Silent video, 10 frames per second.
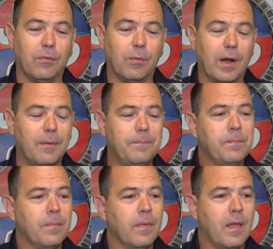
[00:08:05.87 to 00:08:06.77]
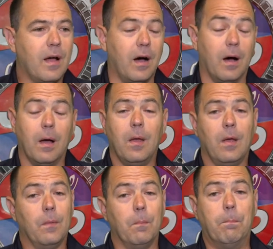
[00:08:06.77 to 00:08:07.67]
Ram.
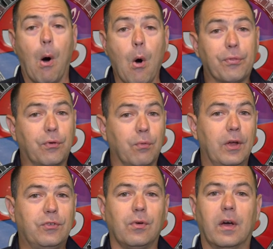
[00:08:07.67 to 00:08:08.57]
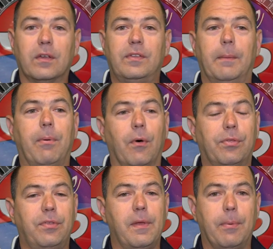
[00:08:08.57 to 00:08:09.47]
Both great trucks. They
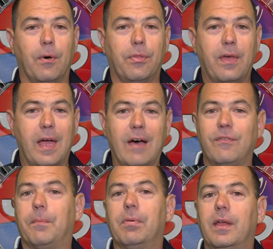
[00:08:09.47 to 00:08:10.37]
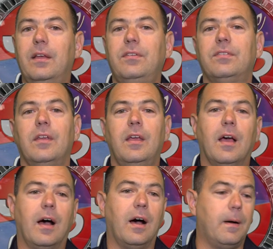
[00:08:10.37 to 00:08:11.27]
both have a place.
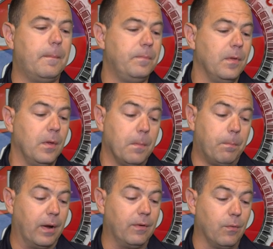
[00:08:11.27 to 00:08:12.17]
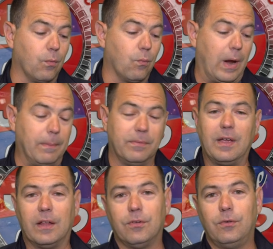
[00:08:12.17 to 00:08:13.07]
But Ram's
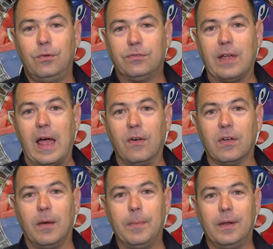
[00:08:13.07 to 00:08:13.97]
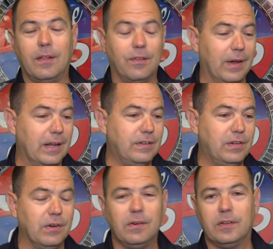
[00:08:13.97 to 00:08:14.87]
got their new style coming. Their
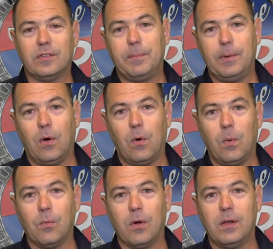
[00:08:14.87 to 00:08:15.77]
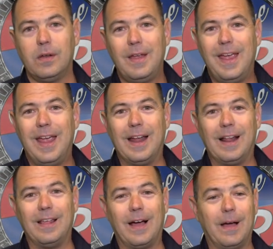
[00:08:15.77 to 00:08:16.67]
interior is going to be a home run, and
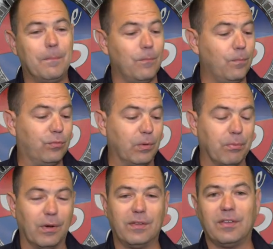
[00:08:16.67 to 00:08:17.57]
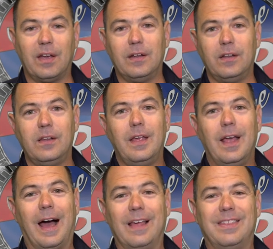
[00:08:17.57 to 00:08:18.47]
I'm super excited.
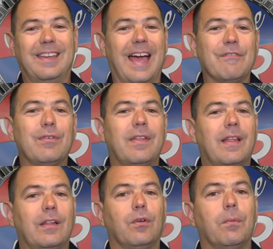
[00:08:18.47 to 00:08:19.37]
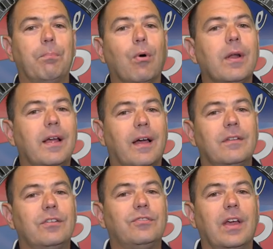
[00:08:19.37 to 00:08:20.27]
I think everything that they're putting on
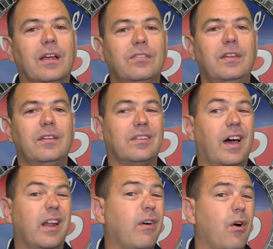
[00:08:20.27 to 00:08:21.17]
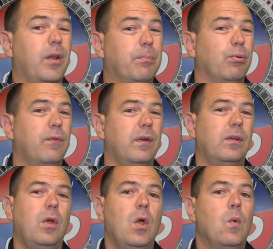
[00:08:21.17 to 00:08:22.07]
this chassis is kind of already
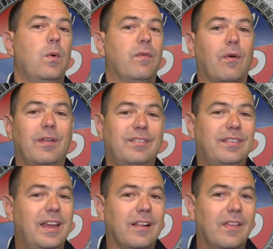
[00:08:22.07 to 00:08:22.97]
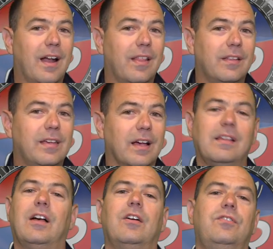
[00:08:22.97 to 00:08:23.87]
proven. We've already seen a lot of the
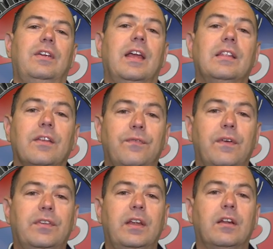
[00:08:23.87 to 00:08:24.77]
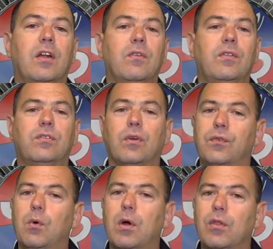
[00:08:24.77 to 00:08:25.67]
technology in the 1500s. So if
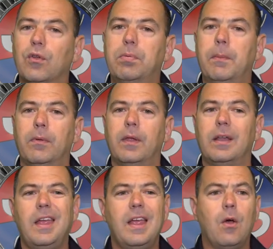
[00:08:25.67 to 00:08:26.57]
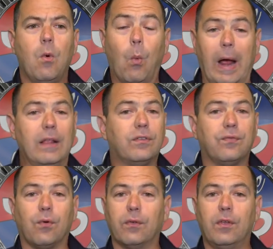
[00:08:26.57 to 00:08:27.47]
you're one of those people that waits
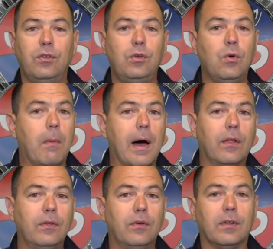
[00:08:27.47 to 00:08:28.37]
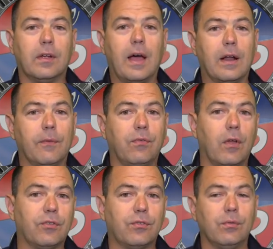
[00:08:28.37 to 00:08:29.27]
for the new model year to kind of
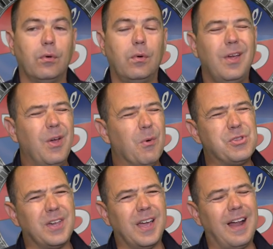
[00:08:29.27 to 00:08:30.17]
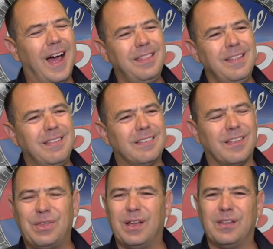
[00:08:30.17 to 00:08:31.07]
flush through, which again, I think that's a
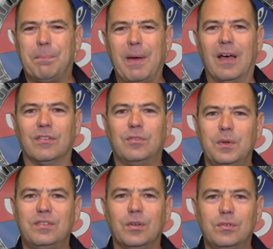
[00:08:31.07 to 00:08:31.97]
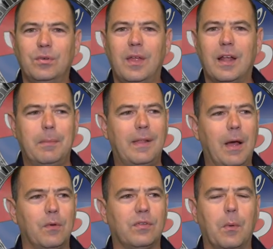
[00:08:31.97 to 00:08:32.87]
thing of the past. Do we still do that? I mean,
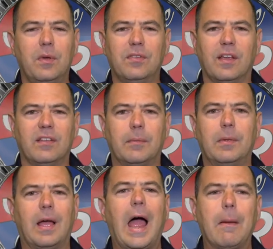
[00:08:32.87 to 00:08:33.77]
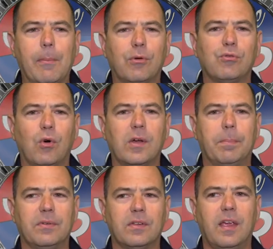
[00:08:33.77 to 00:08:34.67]
that was always like something I remember growing
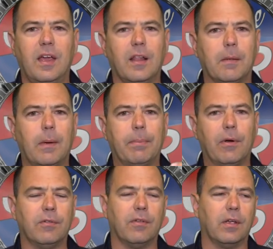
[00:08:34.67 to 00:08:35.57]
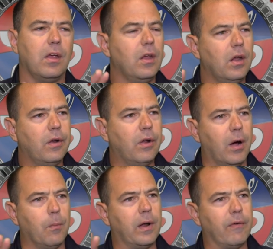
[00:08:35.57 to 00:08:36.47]
up as a kid. Like my parents were like,
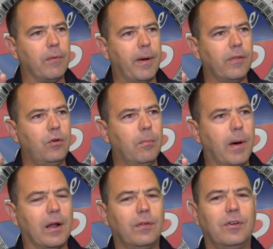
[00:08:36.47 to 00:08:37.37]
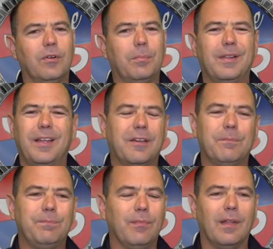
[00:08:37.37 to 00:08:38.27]
no, we'll never buy the new model year. But like,